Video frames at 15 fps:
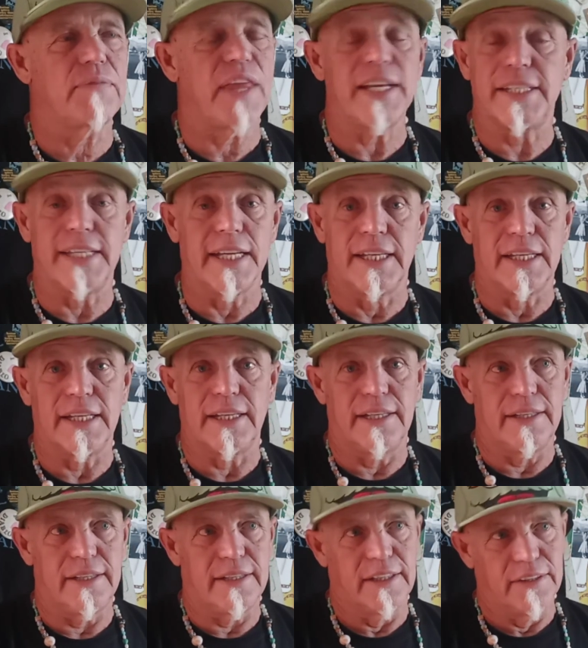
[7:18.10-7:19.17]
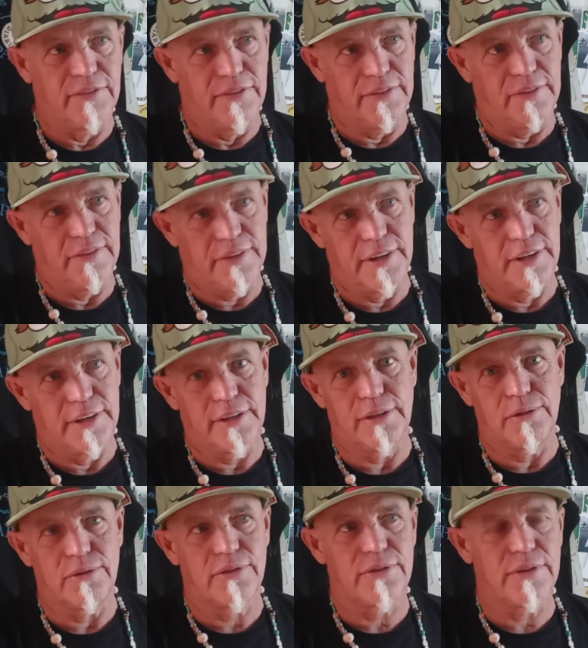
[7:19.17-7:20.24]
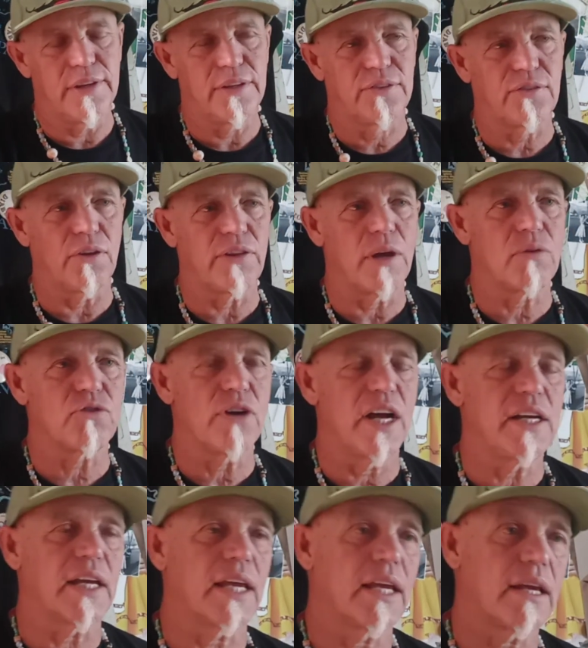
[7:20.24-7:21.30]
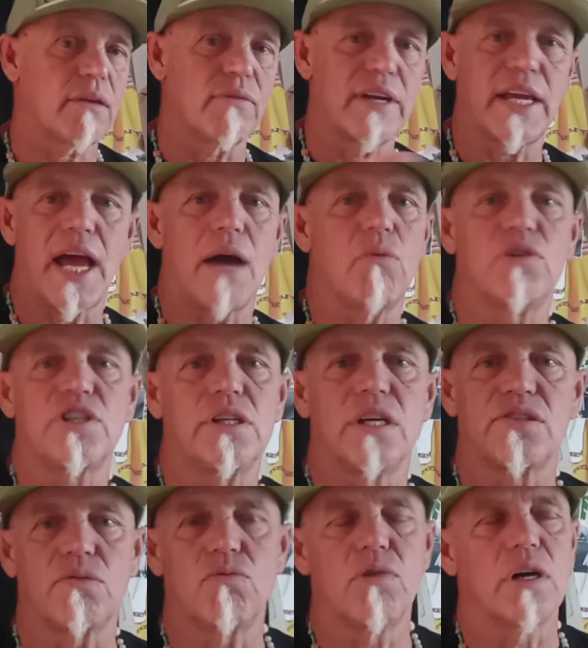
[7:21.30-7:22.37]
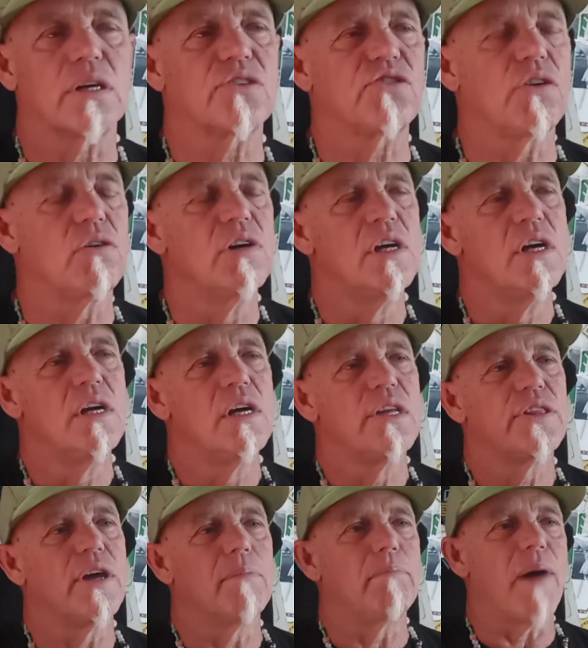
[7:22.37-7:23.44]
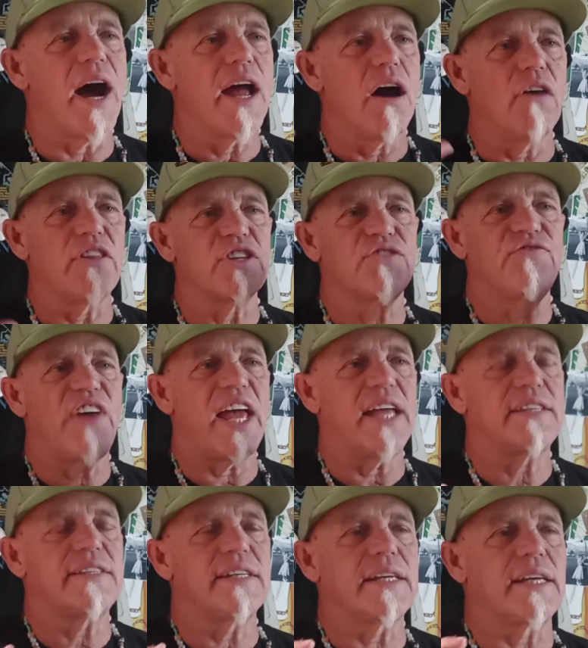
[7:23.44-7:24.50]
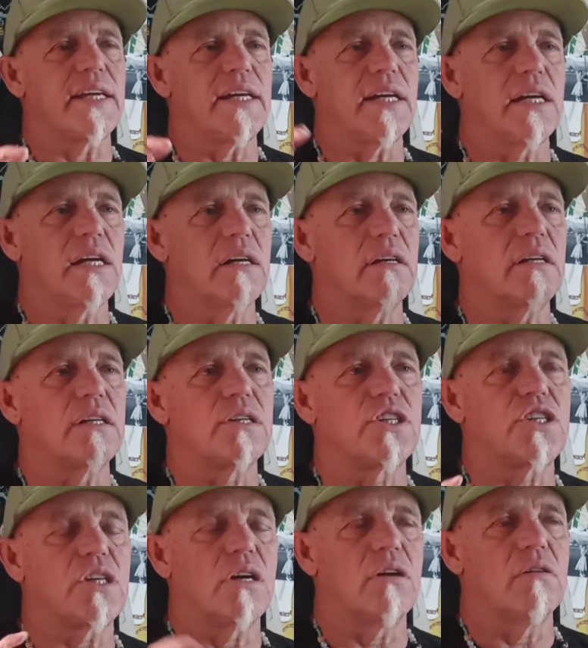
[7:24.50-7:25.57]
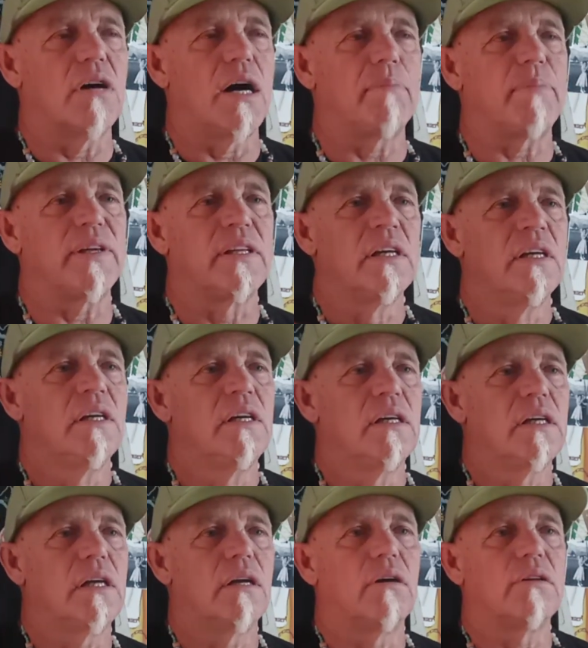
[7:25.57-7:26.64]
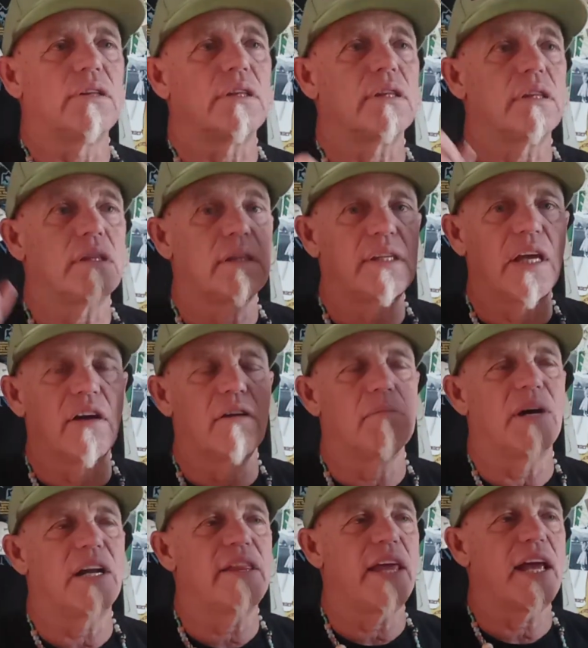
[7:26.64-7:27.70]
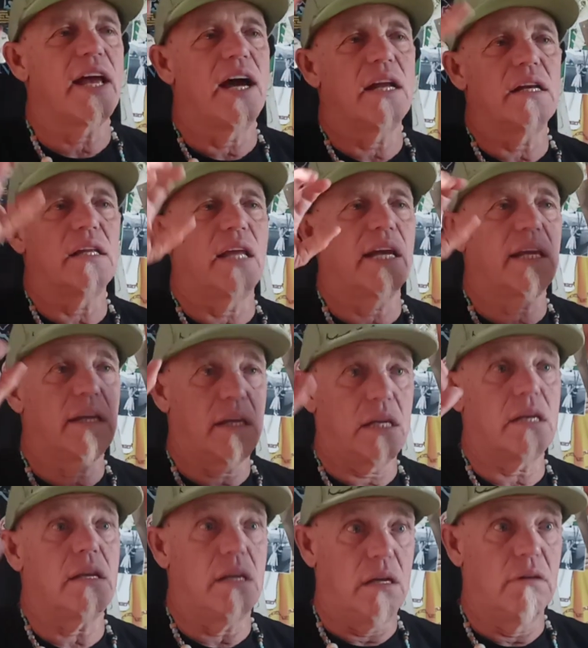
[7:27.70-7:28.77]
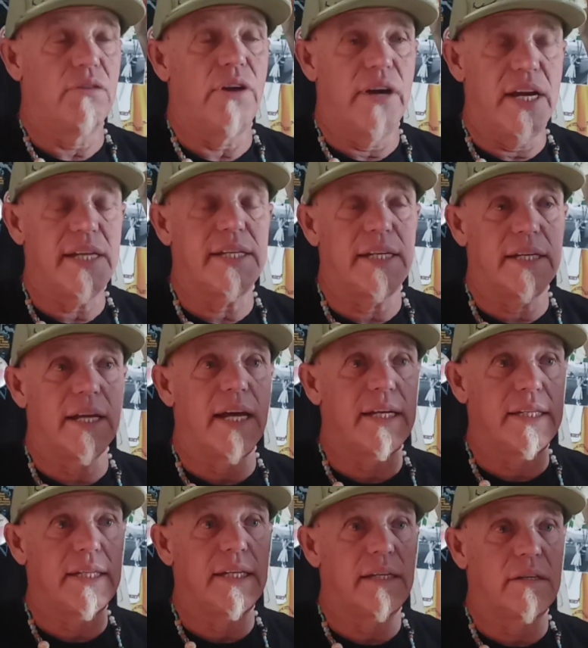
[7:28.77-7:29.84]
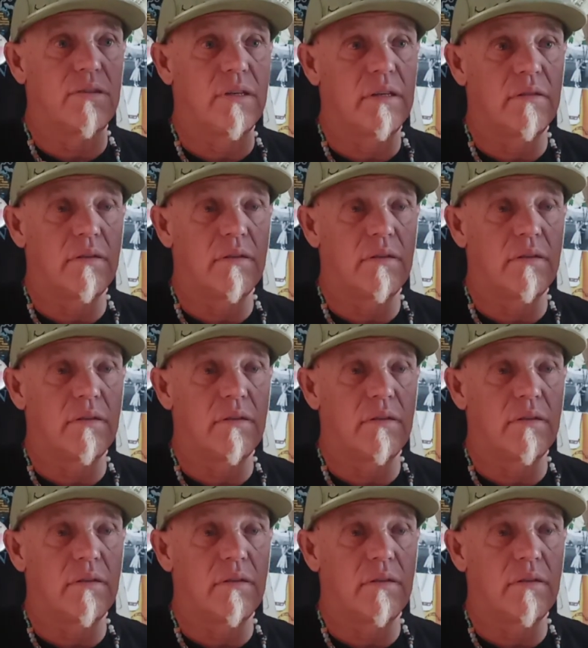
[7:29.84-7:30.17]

They didn't live their youth. And so they were trying to recut, which doesn't work. So they'll buy all this fancy gear and show up and, you know, and tell everybody they got like, you know, they're 18, 19.